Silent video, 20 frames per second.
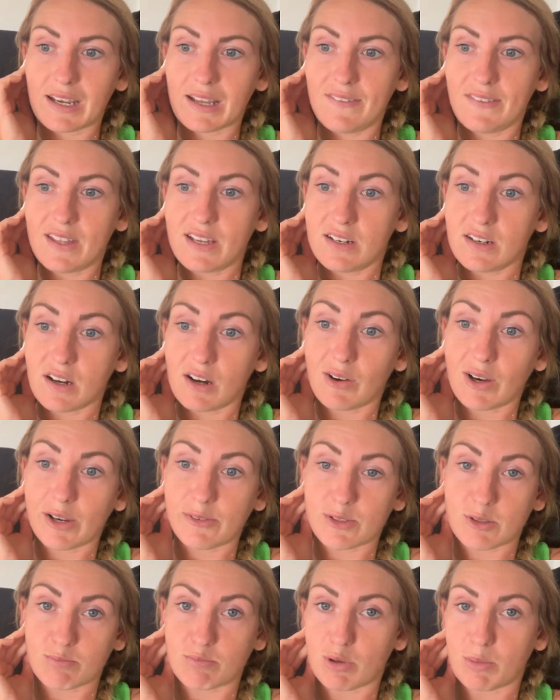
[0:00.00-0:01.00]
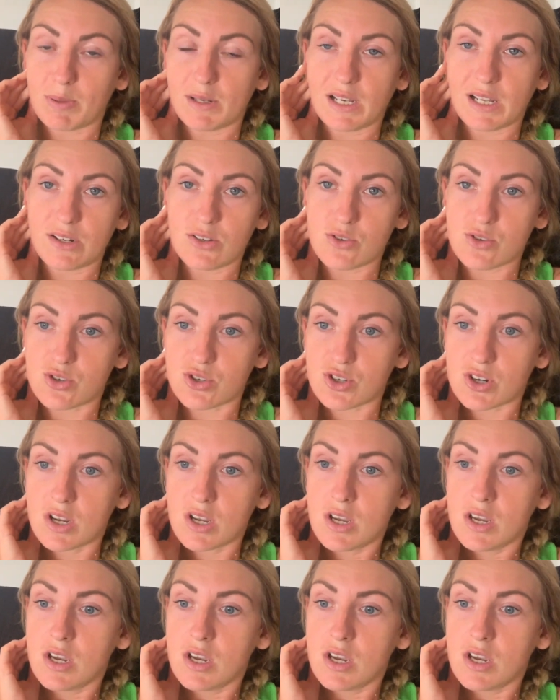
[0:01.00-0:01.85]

and then I'll have some proper lunch.